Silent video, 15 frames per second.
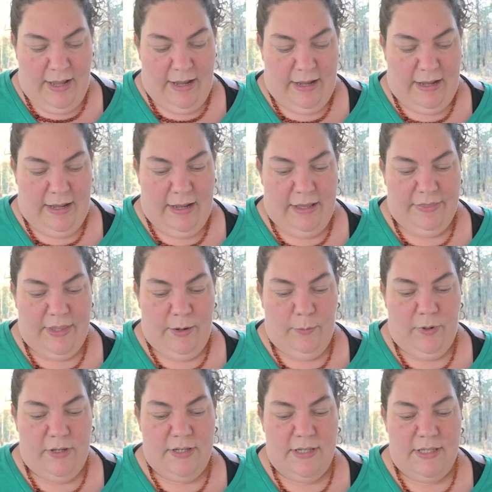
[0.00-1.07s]
There
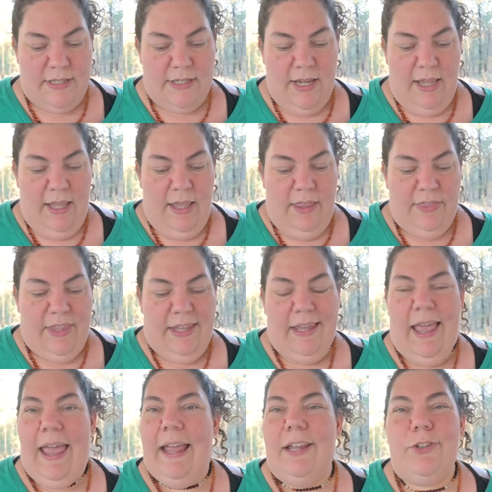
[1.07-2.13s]
was
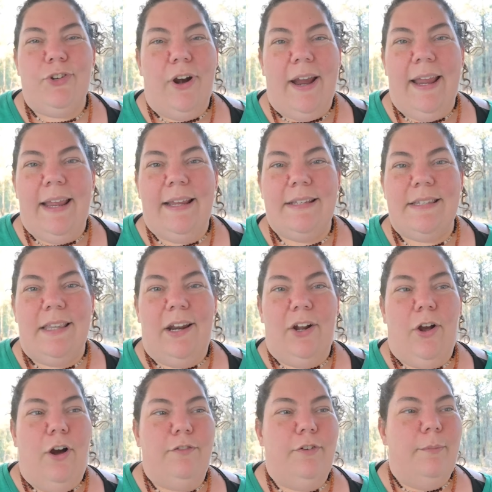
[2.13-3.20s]
the egg trays that I
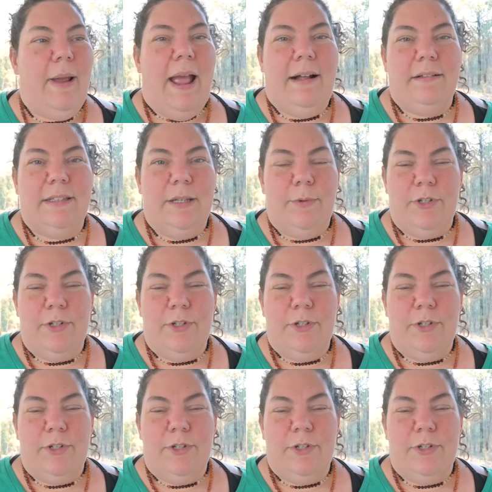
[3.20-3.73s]
got from Aldi,